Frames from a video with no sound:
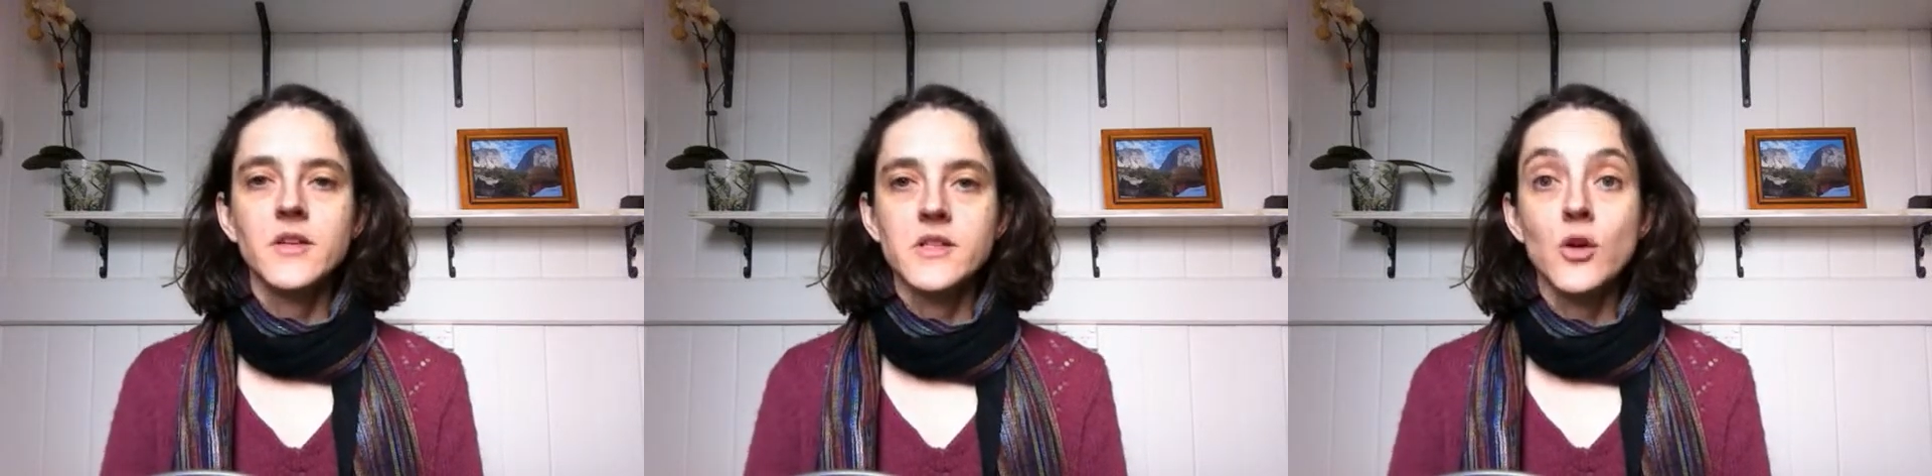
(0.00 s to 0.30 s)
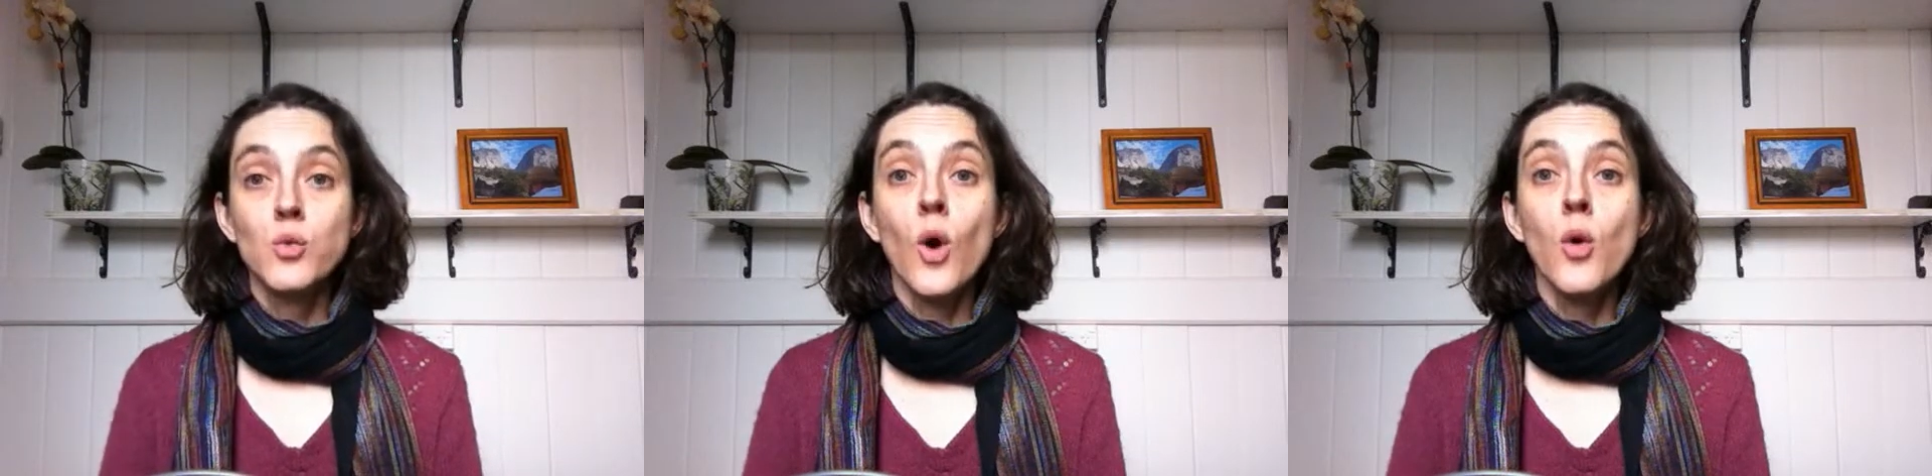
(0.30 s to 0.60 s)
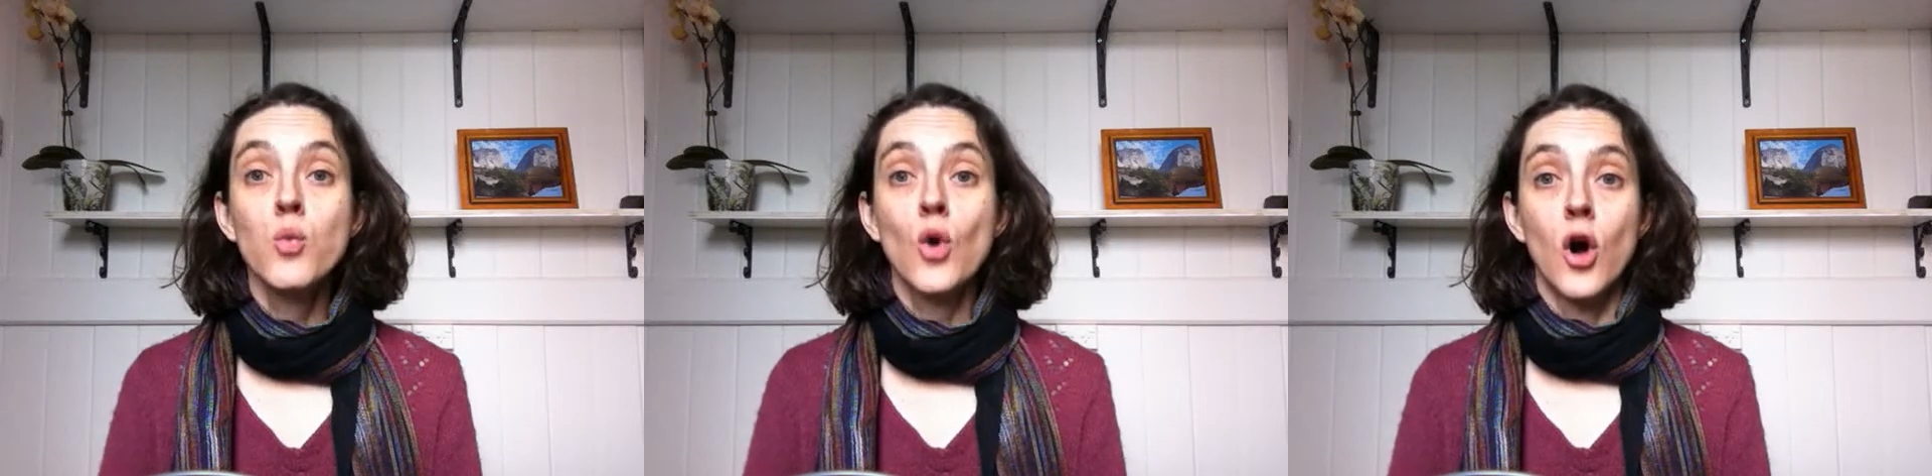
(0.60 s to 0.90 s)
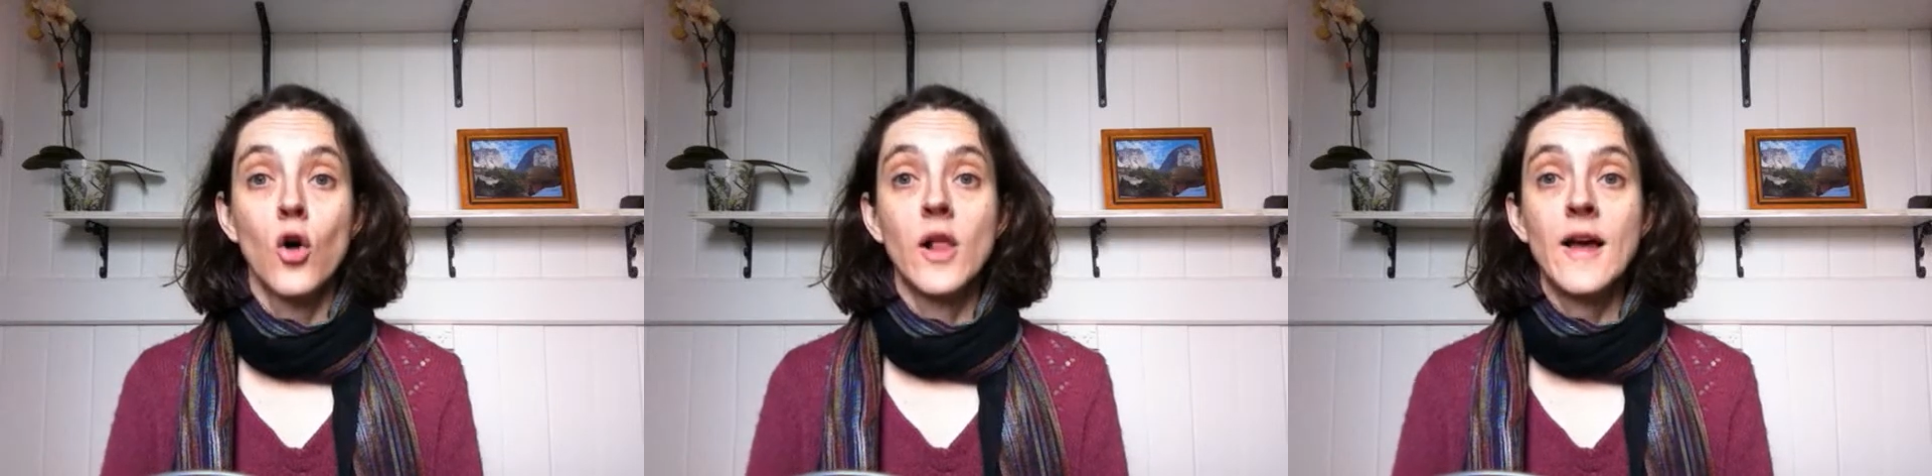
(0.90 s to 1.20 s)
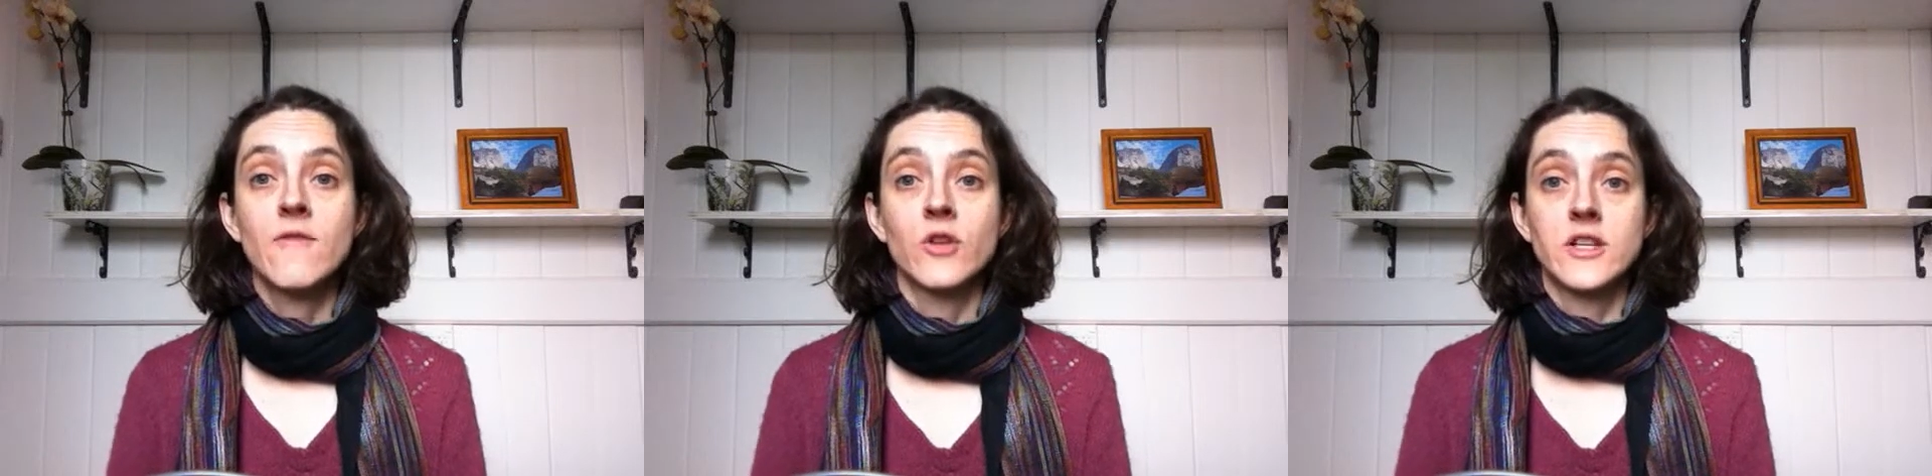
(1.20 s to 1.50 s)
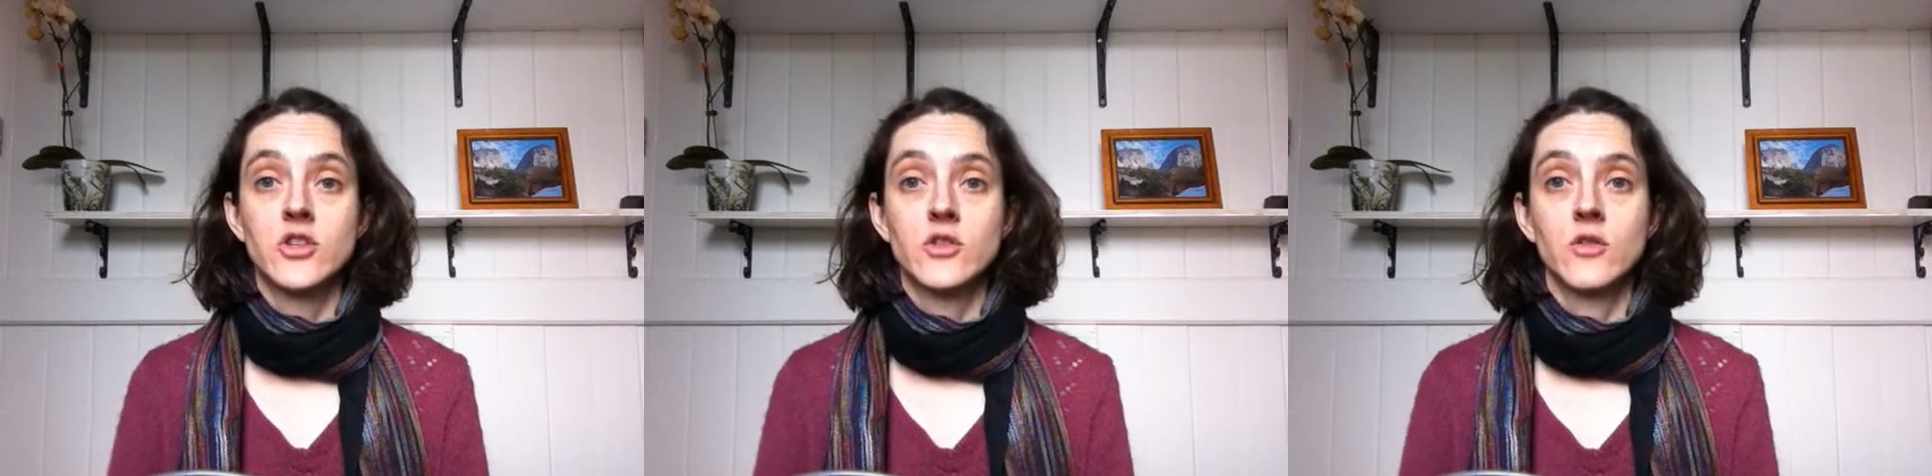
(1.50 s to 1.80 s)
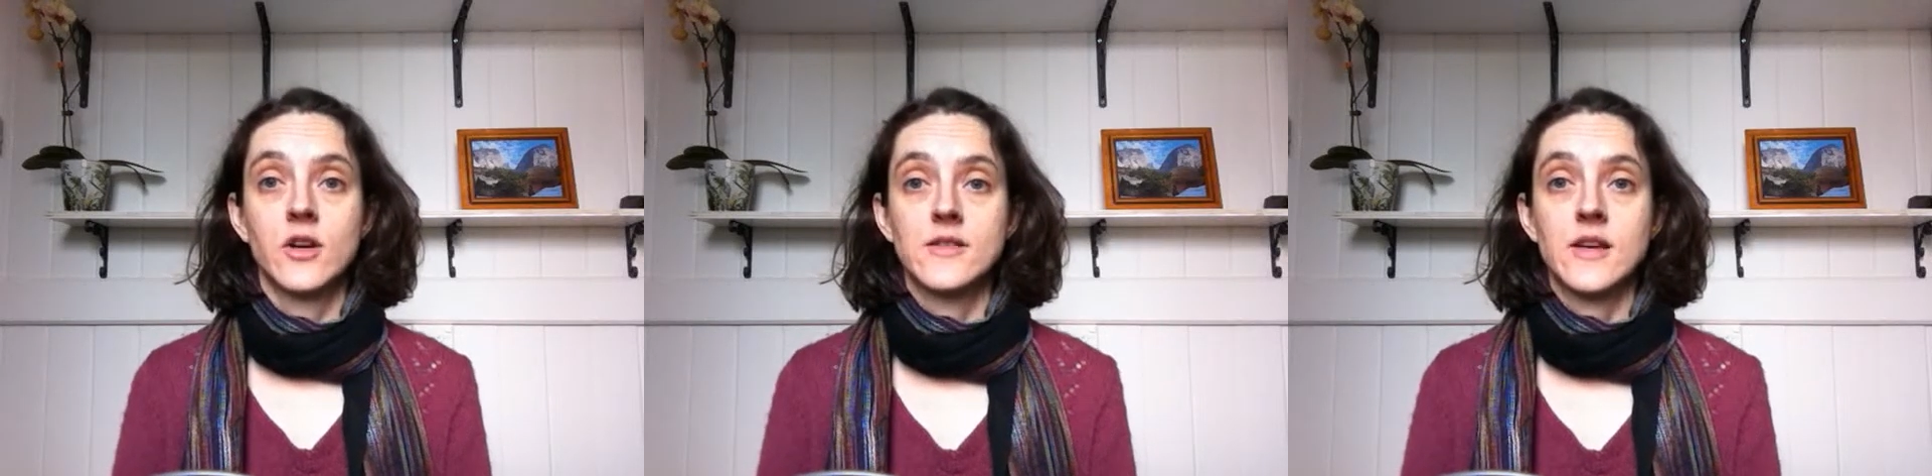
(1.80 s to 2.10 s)
So what role have religious
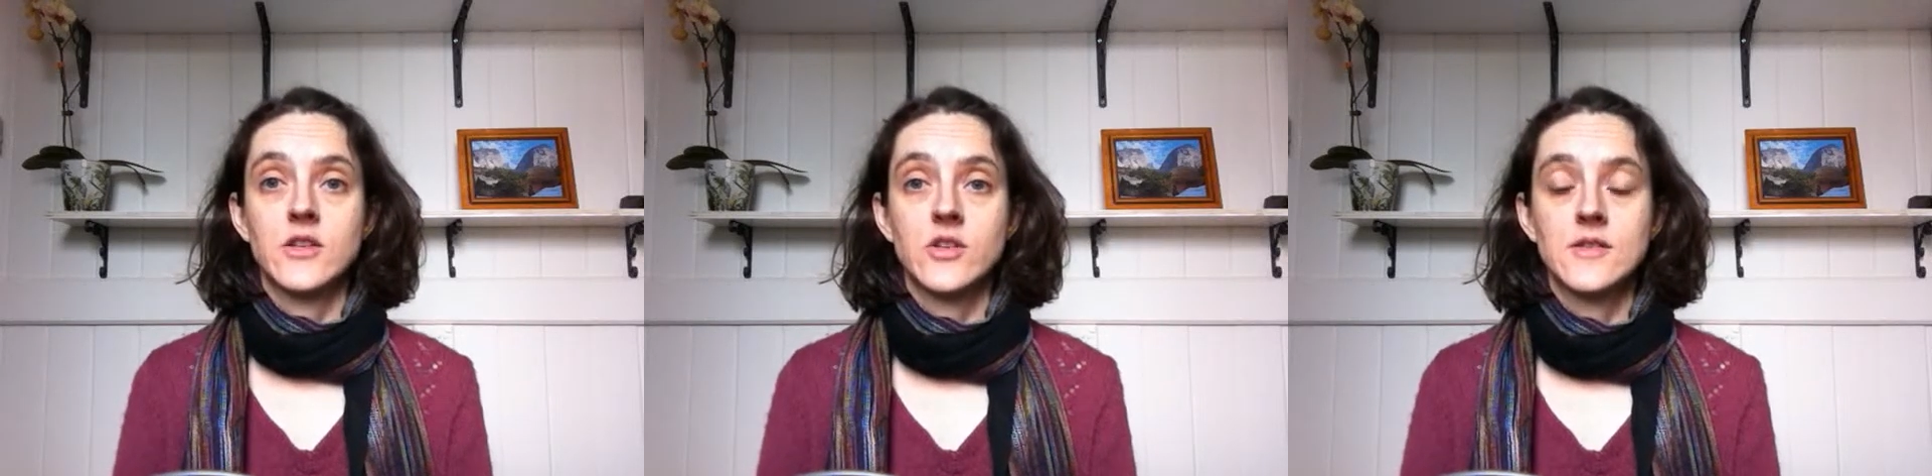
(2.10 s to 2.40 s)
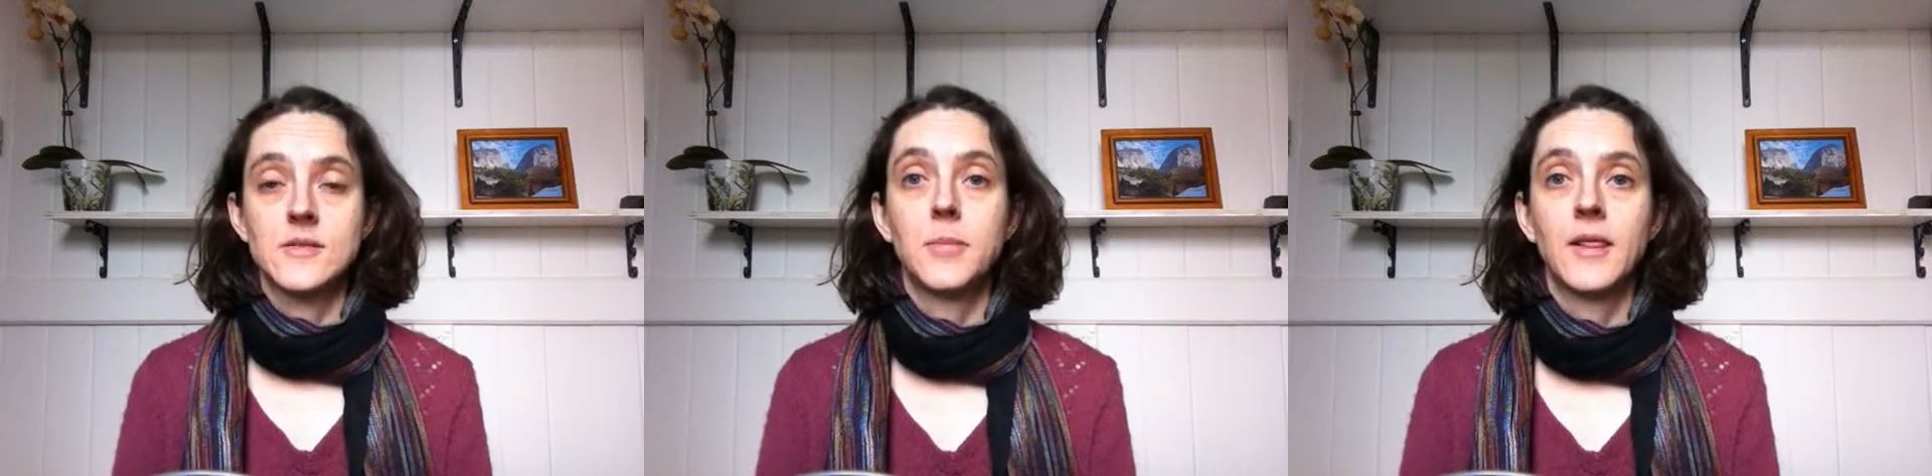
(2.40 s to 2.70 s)
organisations